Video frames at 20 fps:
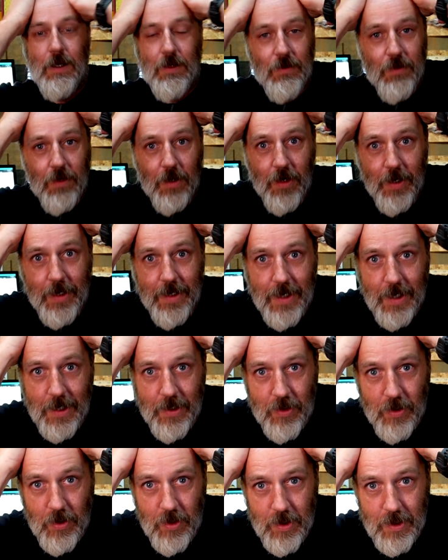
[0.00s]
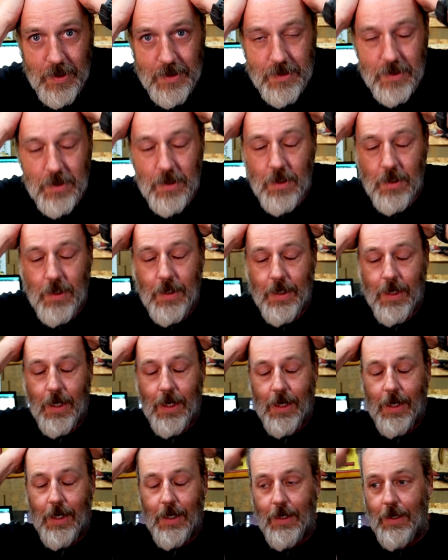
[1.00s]
rightio guys, I
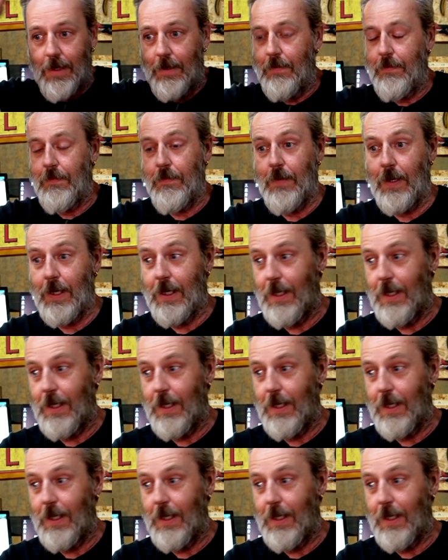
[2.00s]
have